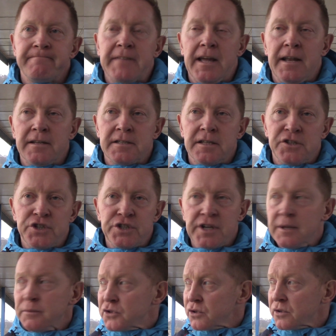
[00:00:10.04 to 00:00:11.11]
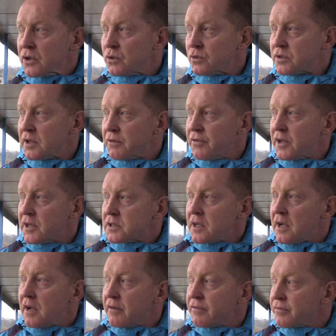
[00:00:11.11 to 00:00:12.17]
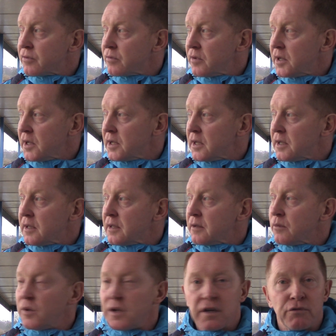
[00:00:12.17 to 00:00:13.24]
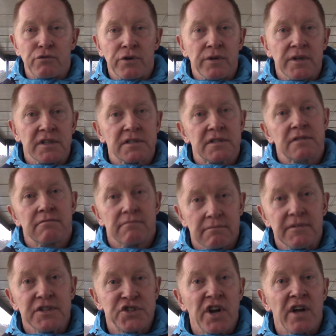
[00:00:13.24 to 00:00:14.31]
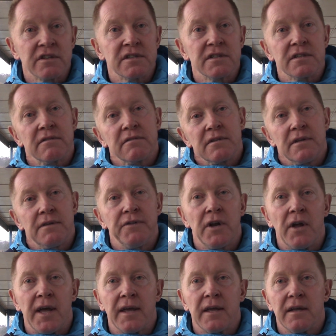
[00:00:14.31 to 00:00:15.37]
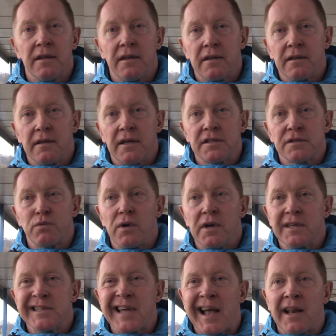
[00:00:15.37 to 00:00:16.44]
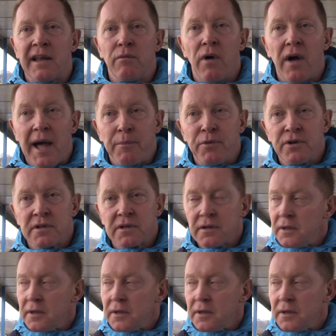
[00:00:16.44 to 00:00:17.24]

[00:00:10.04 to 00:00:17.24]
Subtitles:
And I said to James during the course of the first half, we could really miss chances, if you like, and that's exactly what happened.